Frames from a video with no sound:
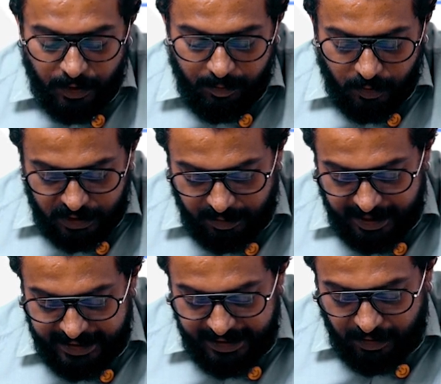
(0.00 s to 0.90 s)
the
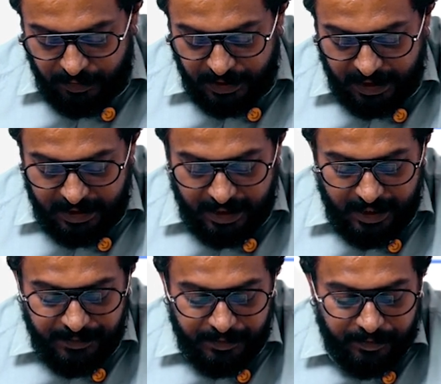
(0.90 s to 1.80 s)
possibility of
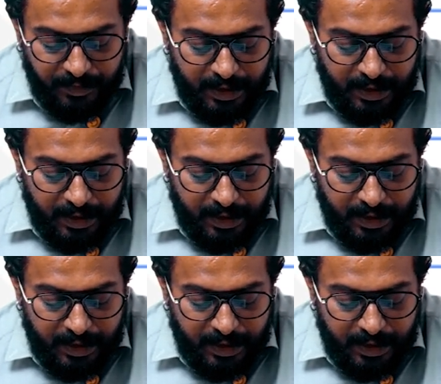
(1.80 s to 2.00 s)
surgery.